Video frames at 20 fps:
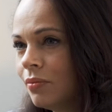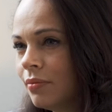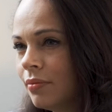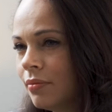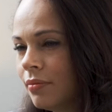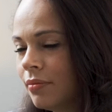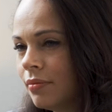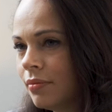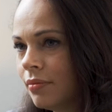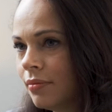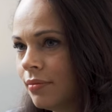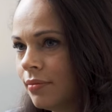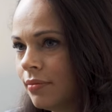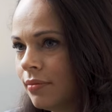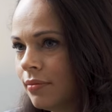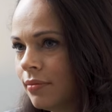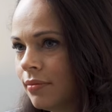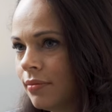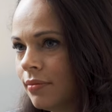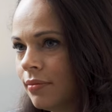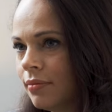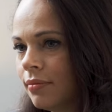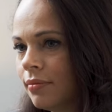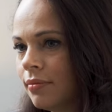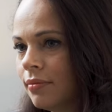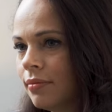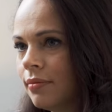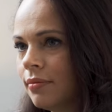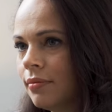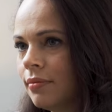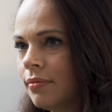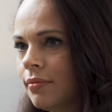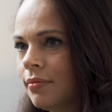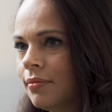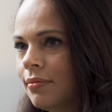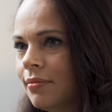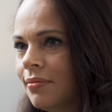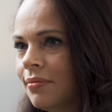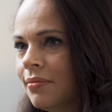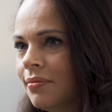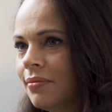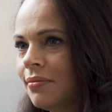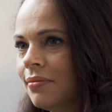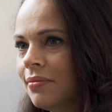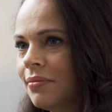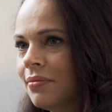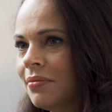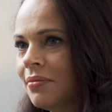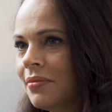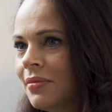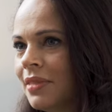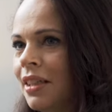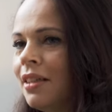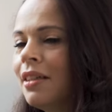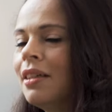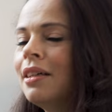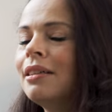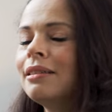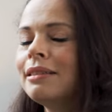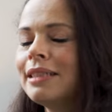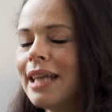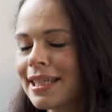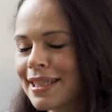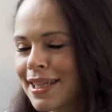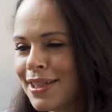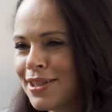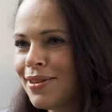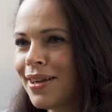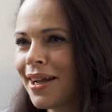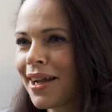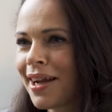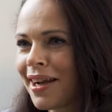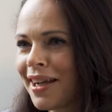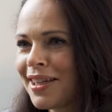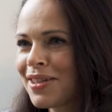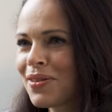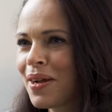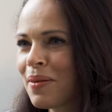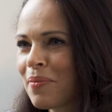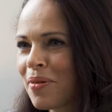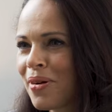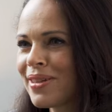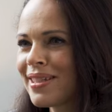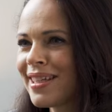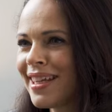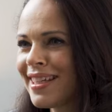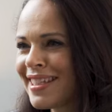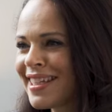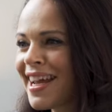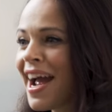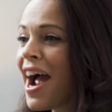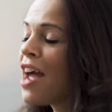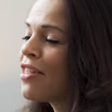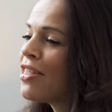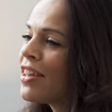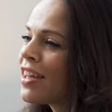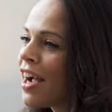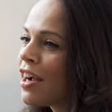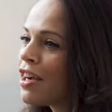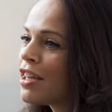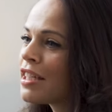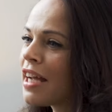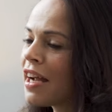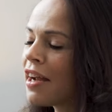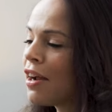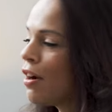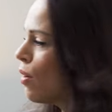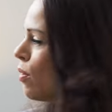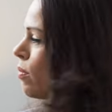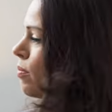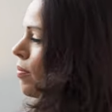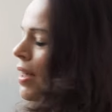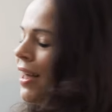likes um, a nice quick process. Yes, I do like a nice quick process. Yeah, I think because I, oh,